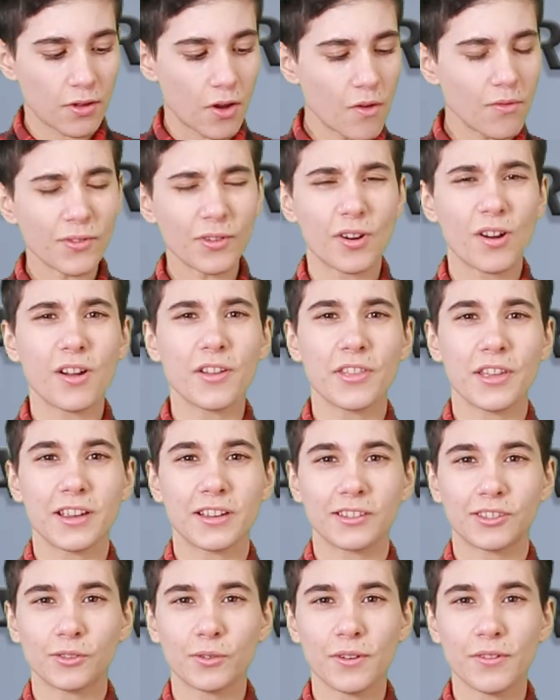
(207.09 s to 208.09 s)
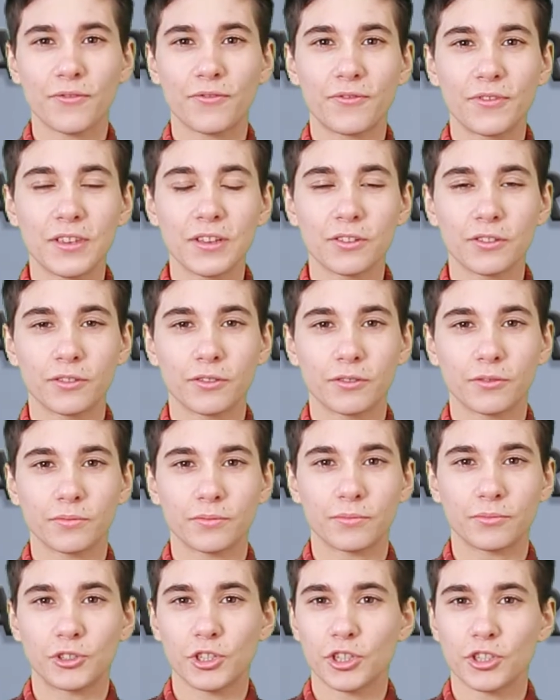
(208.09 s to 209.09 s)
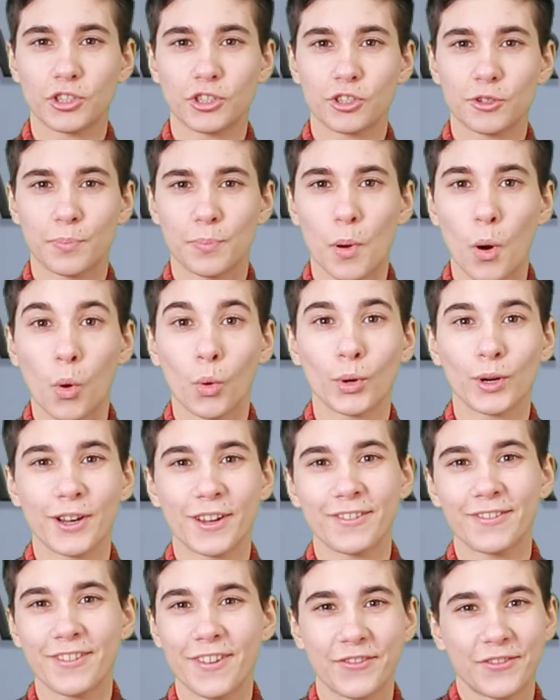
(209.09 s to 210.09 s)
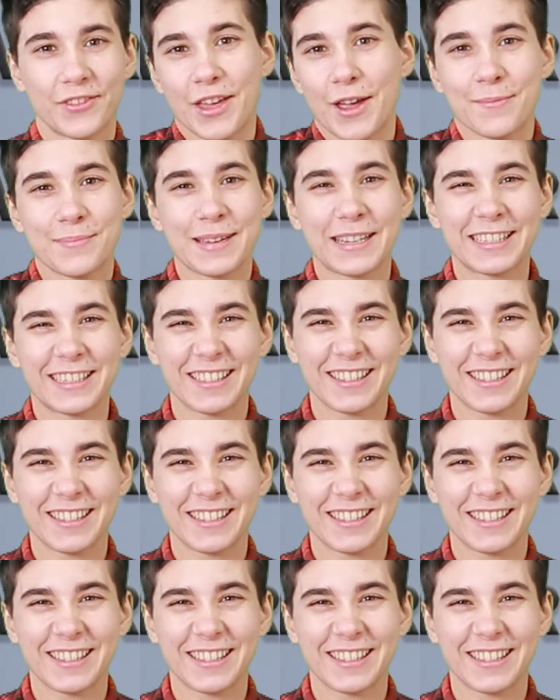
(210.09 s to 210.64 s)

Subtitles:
overall they sort of feel just supportive, if that makes